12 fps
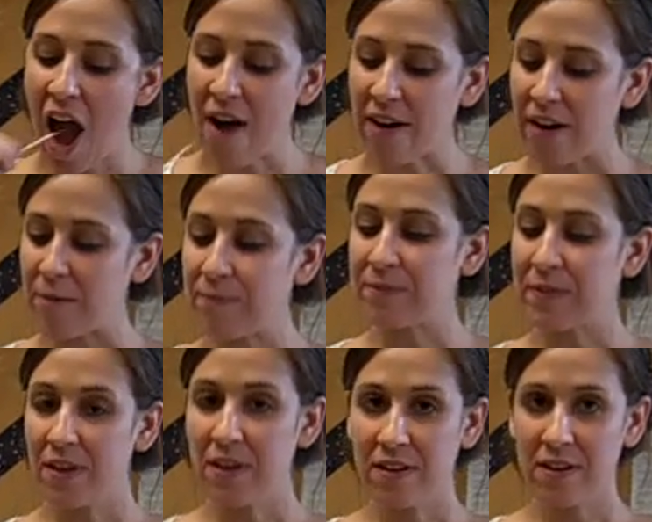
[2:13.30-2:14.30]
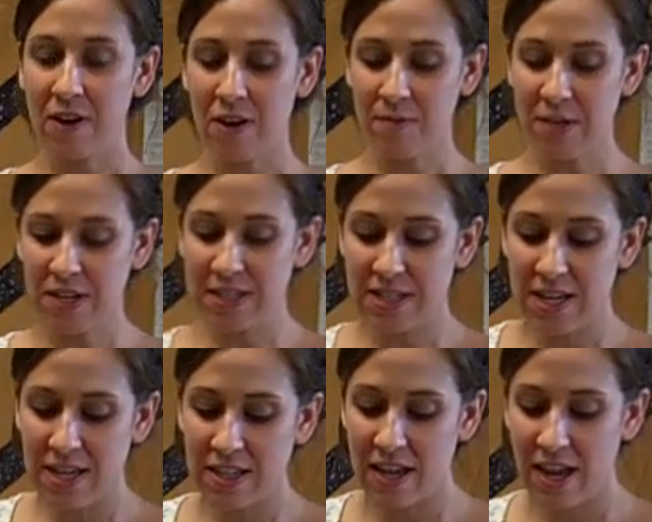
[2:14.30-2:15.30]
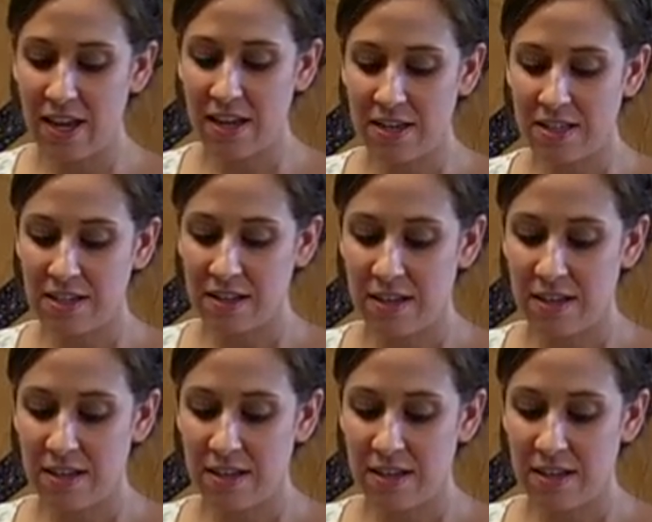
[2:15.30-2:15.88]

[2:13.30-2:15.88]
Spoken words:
Okay, now I'm going to take that